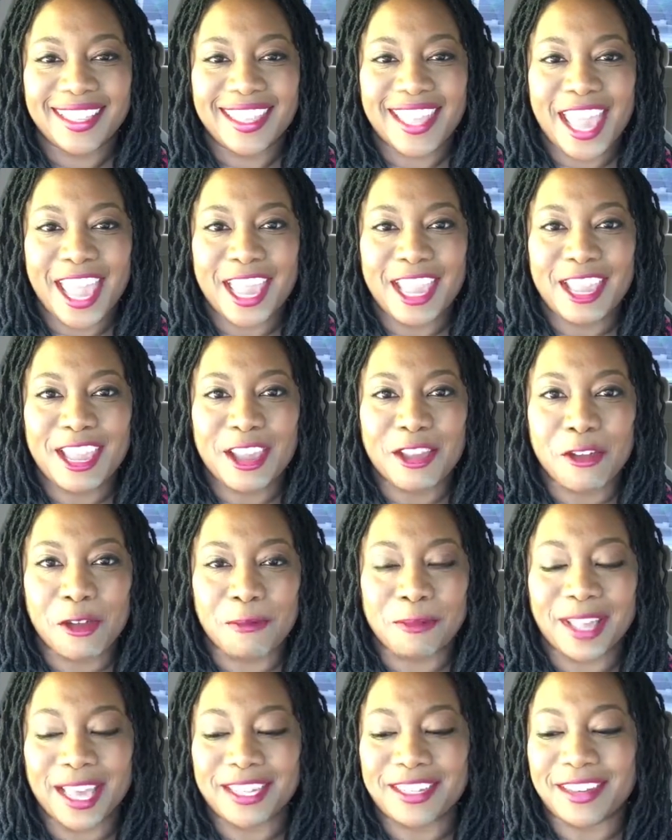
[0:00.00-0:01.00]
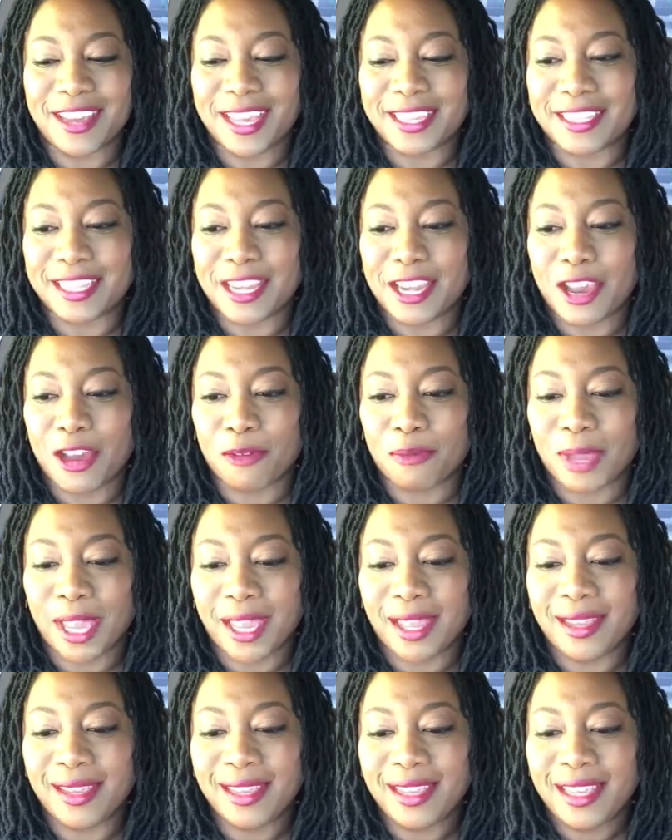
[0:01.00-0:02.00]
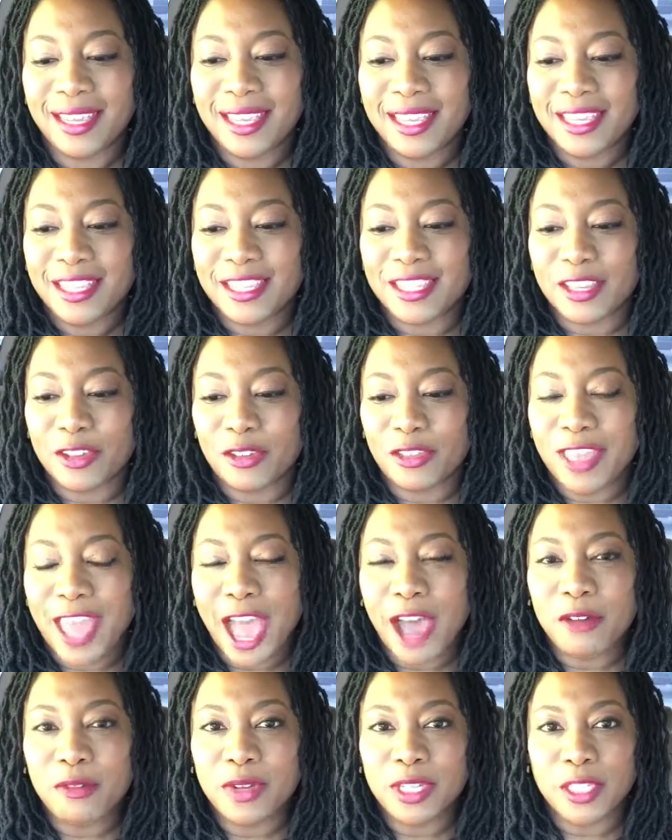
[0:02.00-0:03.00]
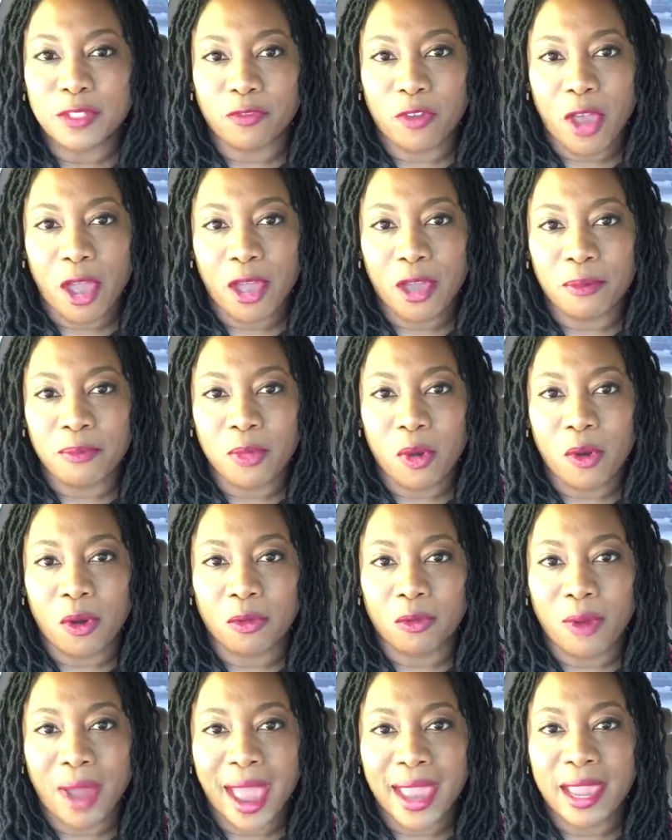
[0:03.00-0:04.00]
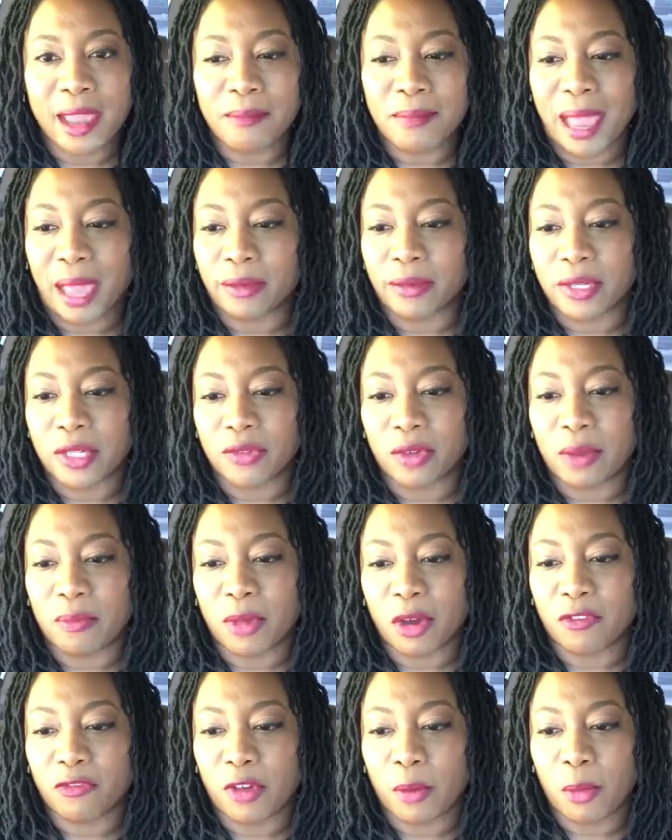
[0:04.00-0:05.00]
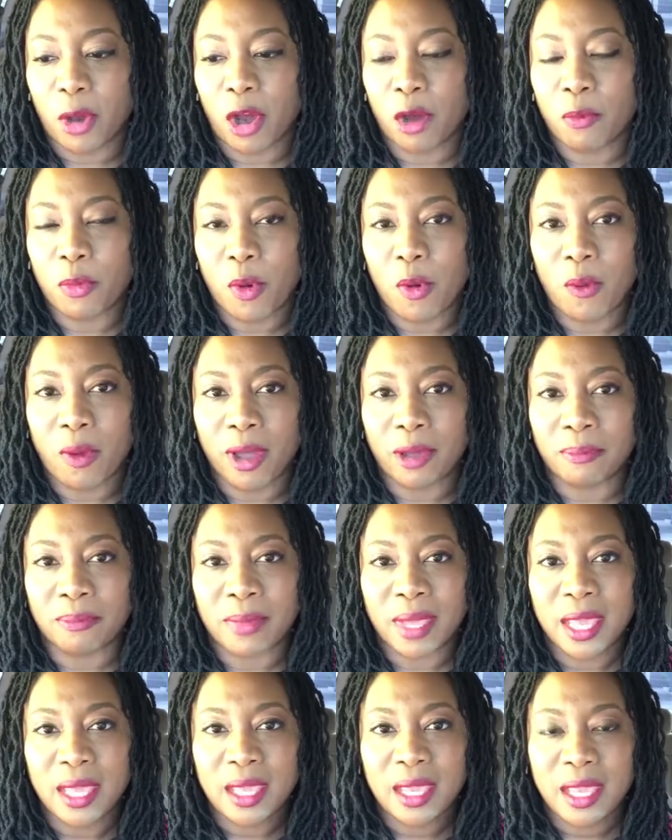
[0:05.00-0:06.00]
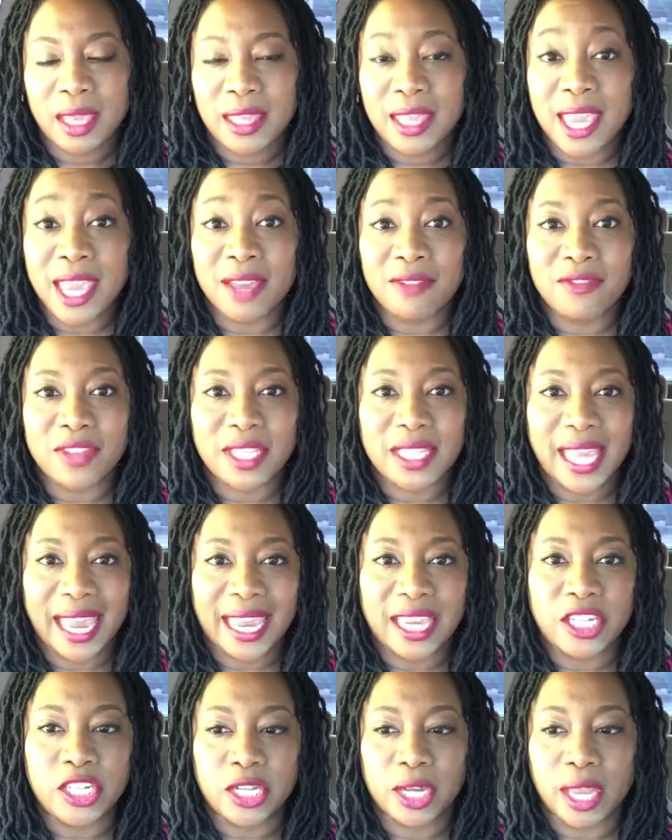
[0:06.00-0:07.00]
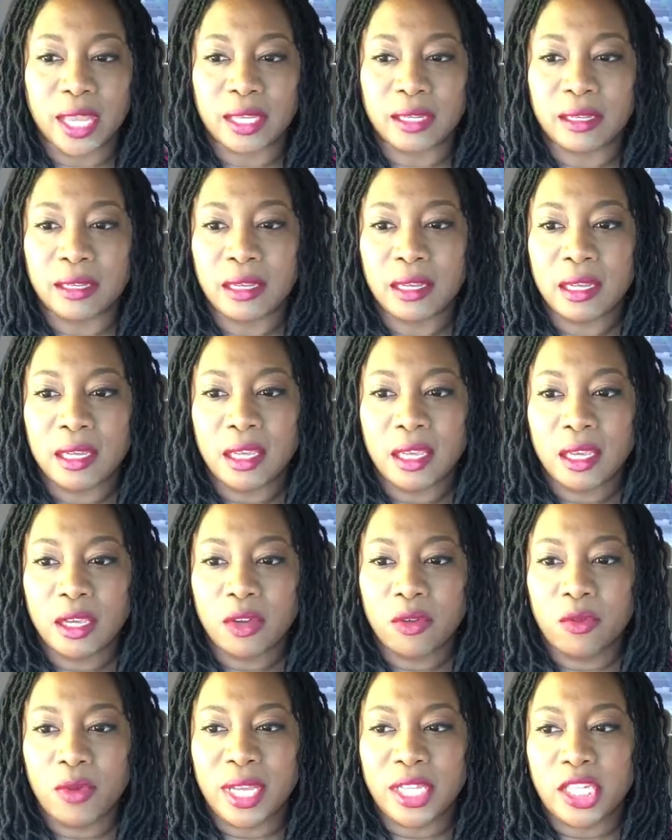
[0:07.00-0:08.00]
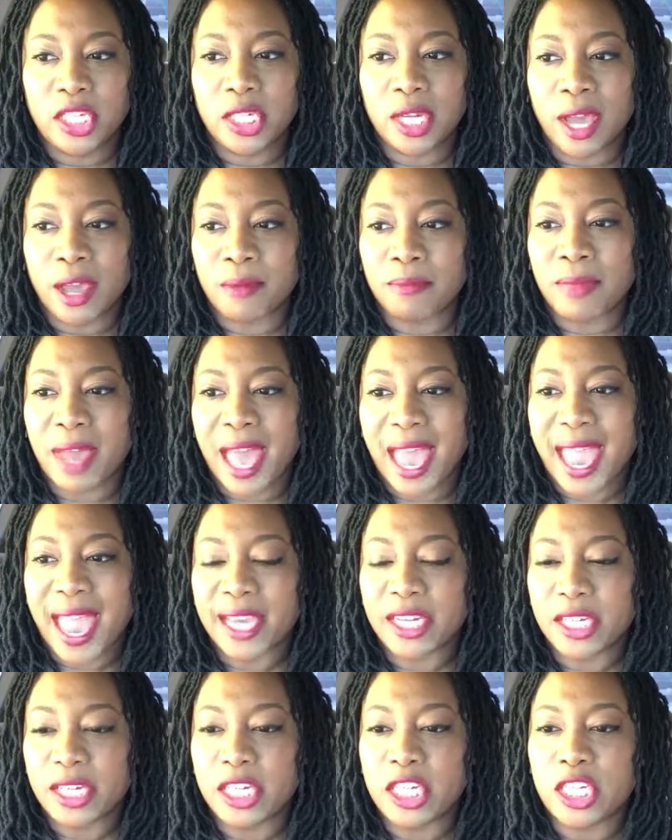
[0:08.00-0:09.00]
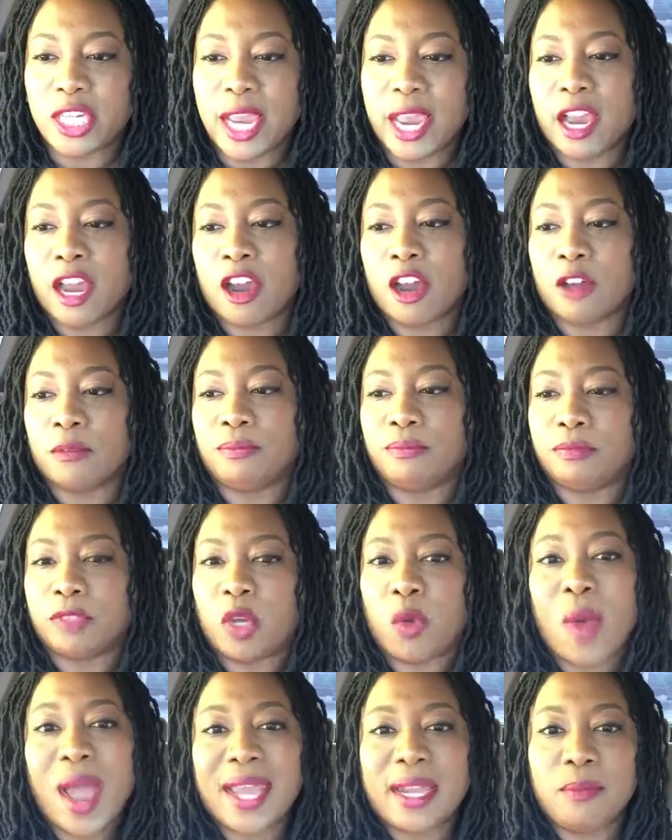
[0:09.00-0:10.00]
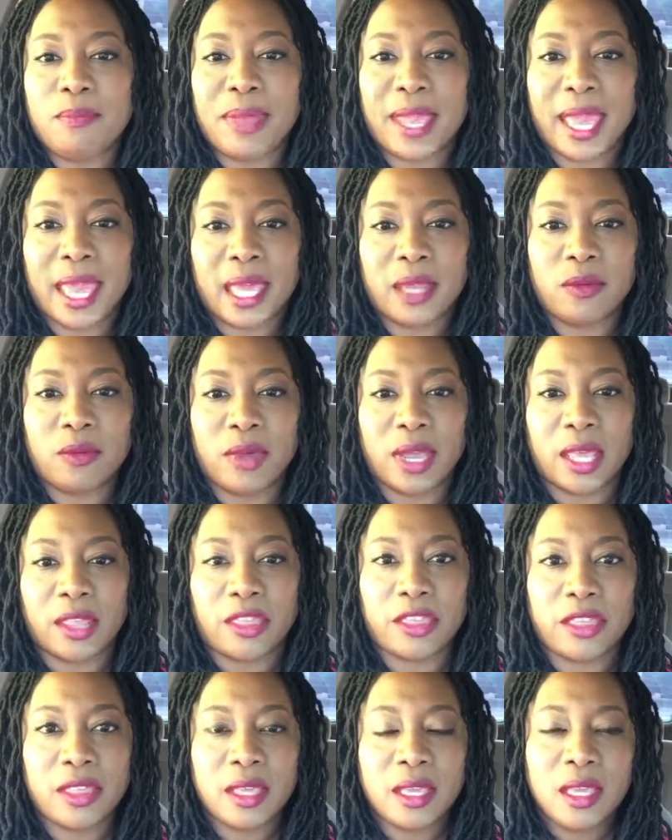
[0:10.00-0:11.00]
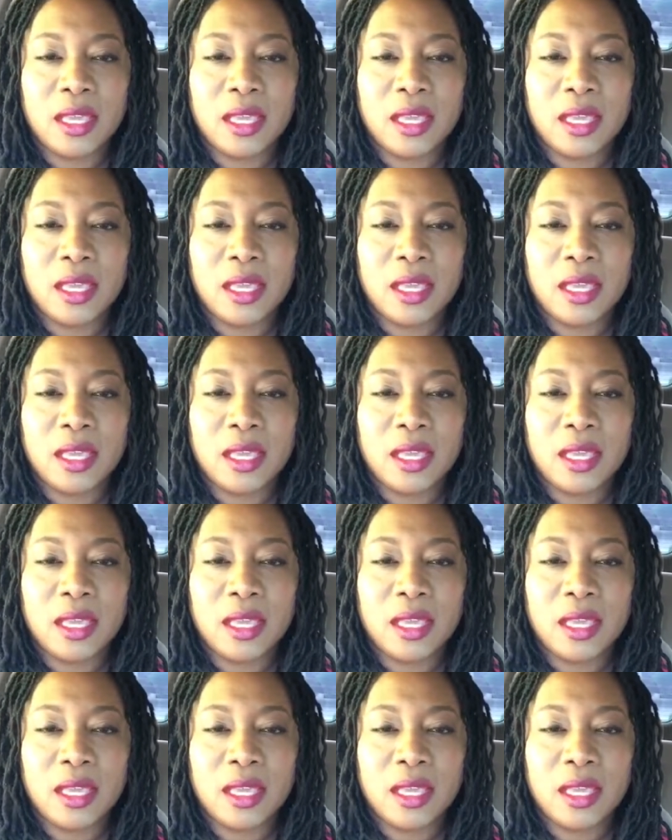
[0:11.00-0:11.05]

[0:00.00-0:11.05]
Thank you. I'm glad you guys can hear me. So that was from Oriah Mountain Dreamer from her poem, The Invitation, which I actually share quite a bit with